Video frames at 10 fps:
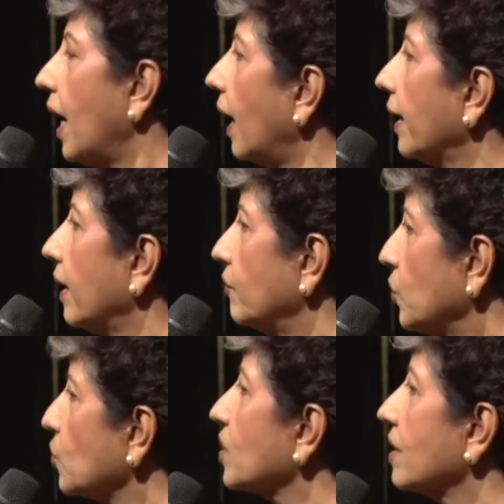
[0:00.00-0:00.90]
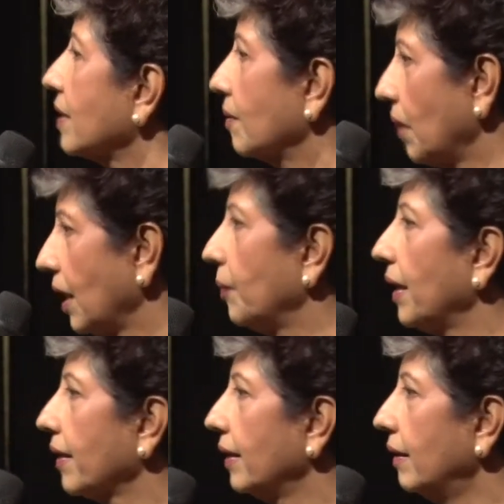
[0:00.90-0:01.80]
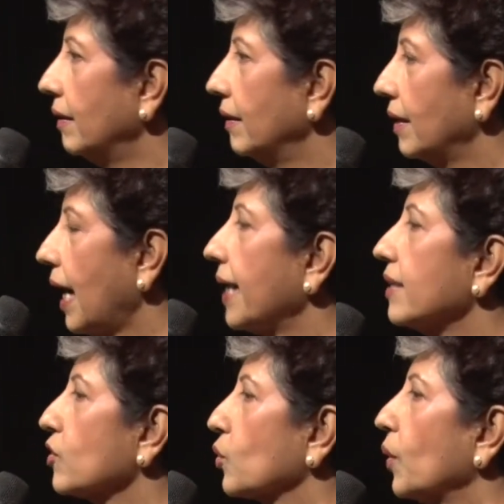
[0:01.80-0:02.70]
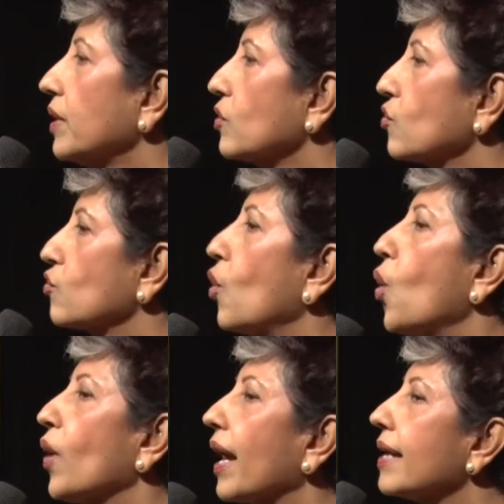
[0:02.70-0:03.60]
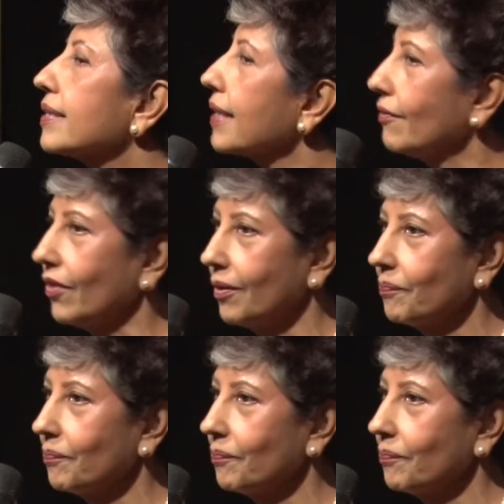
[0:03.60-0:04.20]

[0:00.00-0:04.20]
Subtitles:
I have used it in Malabar Hill, and it's going strong as ever.